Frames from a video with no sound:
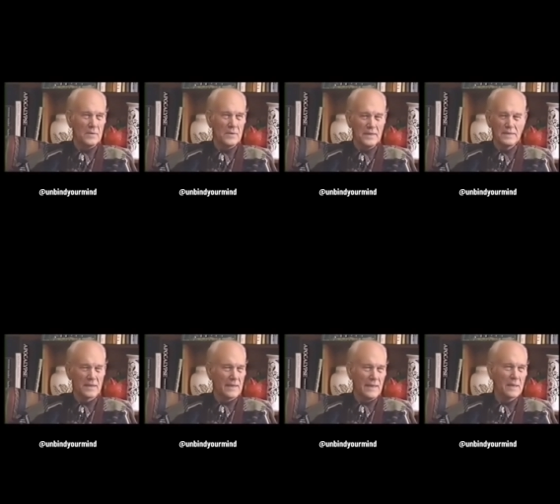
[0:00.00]
things,
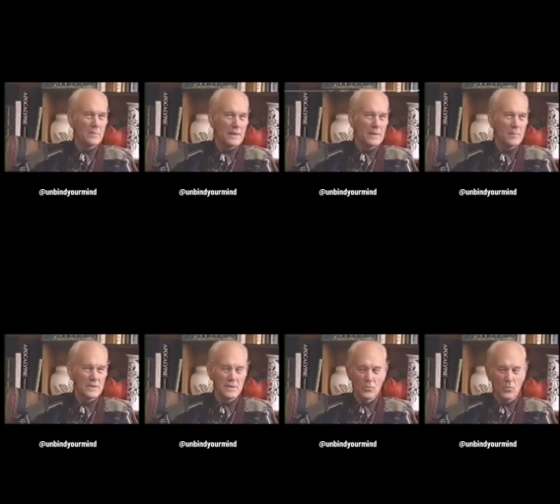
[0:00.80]
like any other man in the
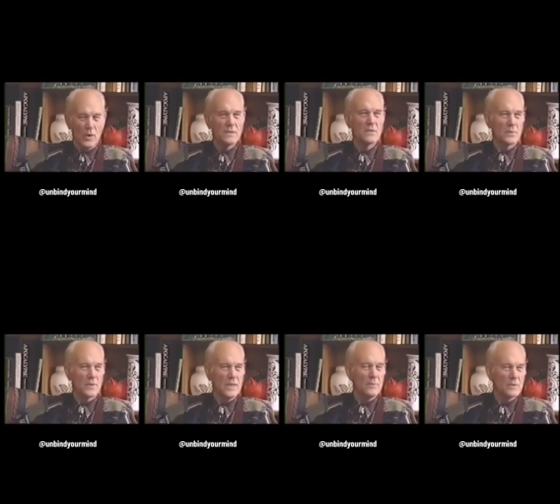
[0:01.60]
business, wants to
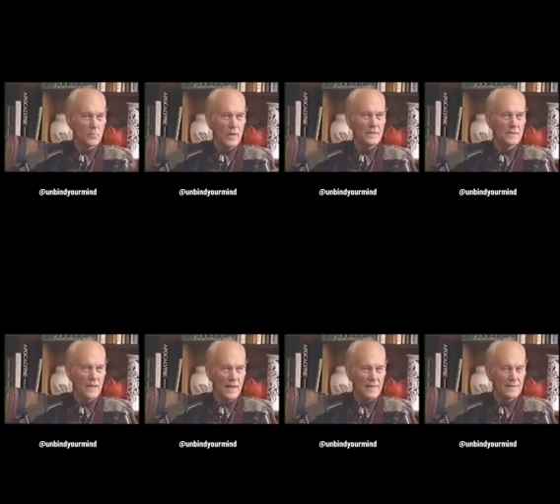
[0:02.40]
keep his price
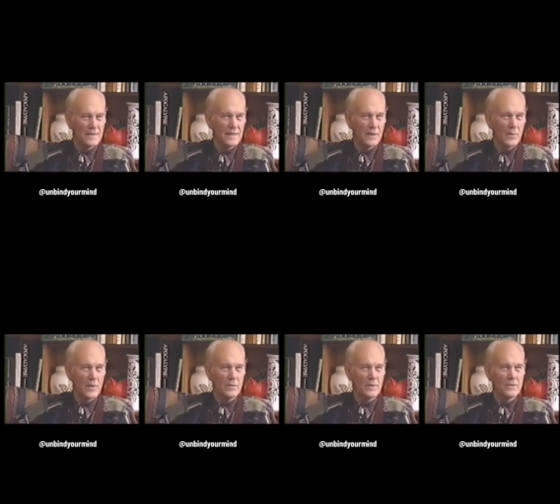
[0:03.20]
as high as he can get
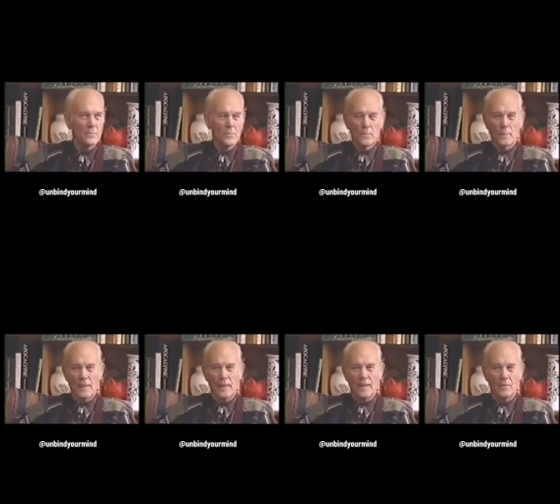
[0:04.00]
away with.
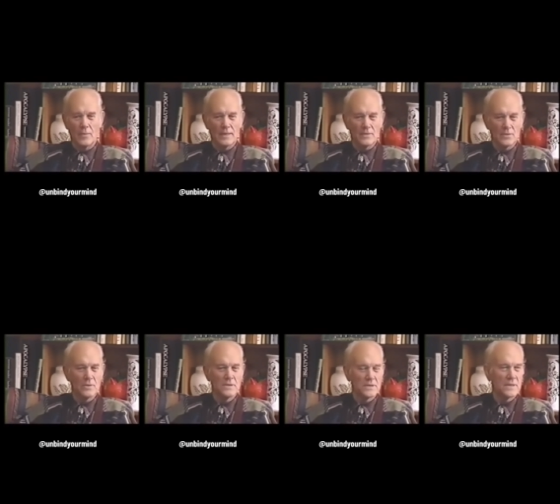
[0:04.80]
And the way to do
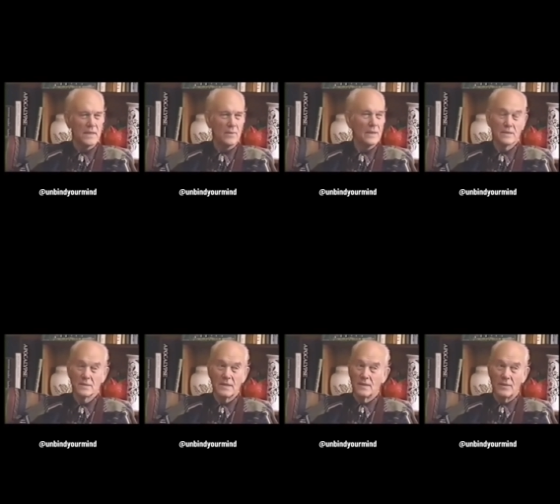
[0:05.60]
it is just say, well,
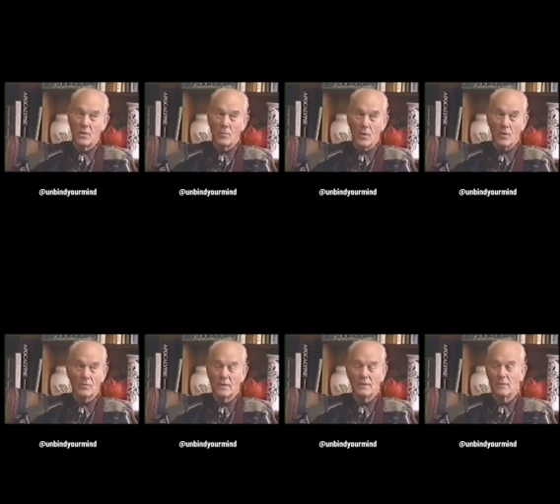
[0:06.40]
there's no
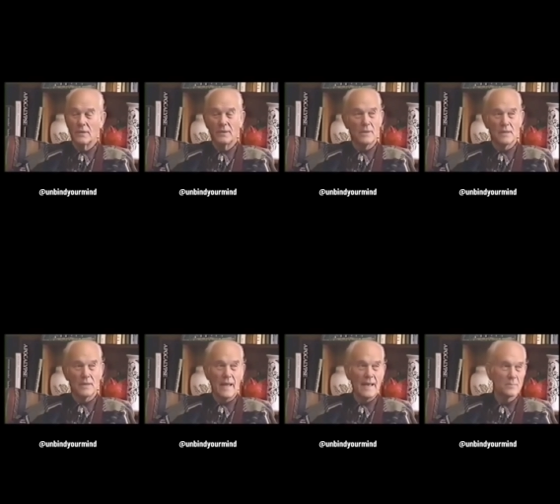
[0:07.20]
more.
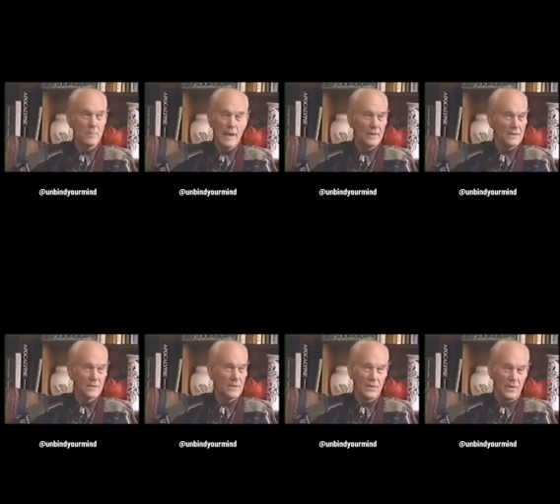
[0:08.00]
The last barrel
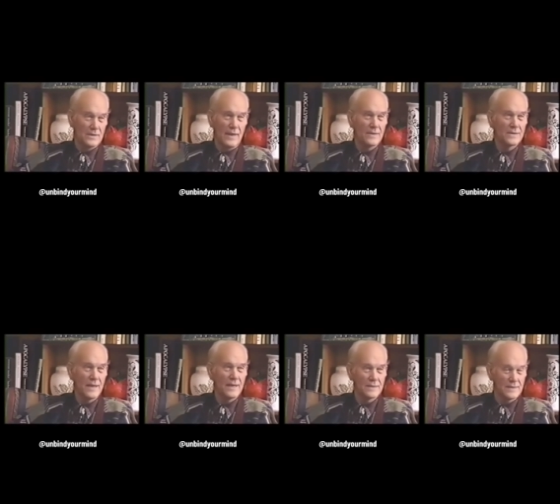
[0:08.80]
is going to cost
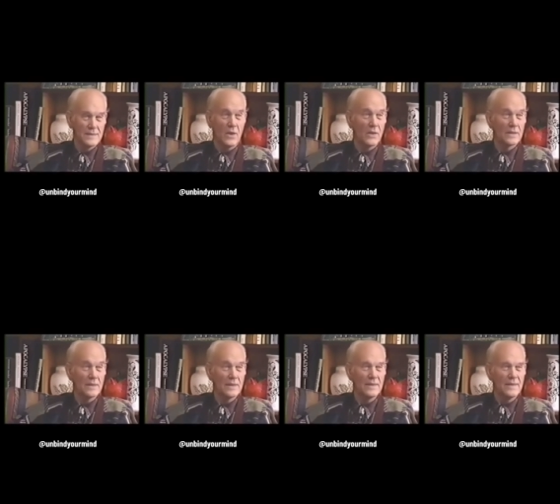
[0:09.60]
$1,000, and then it's
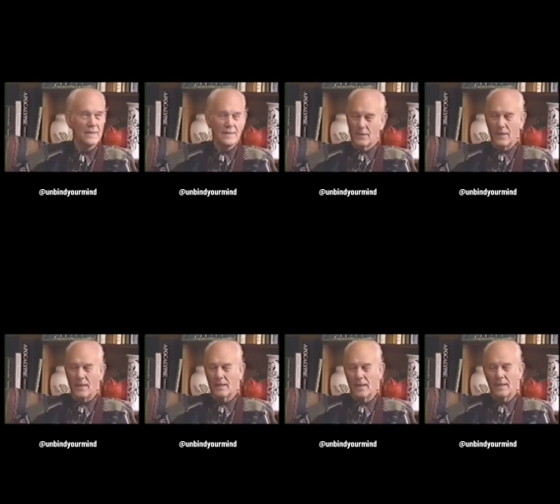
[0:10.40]
all done.
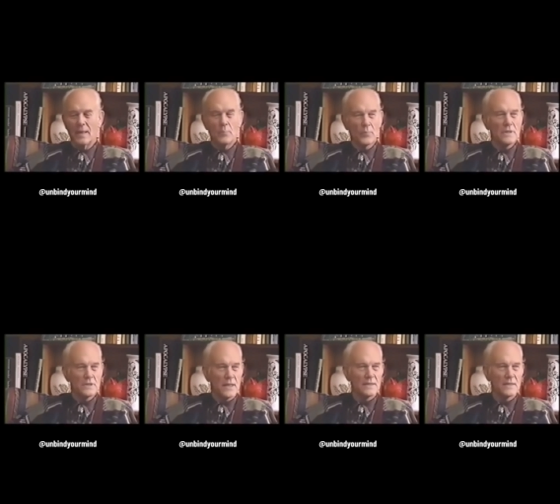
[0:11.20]
And they
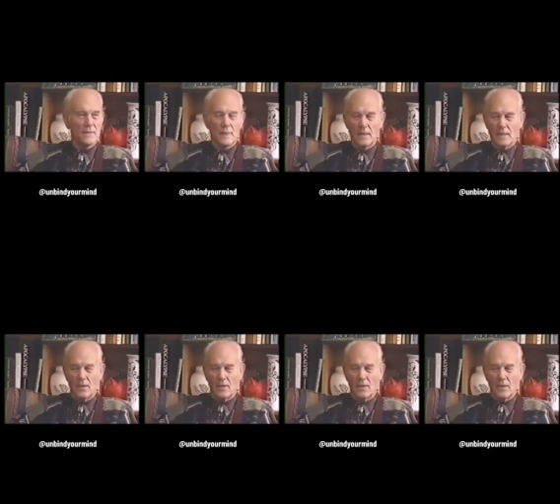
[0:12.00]
preach that stuff.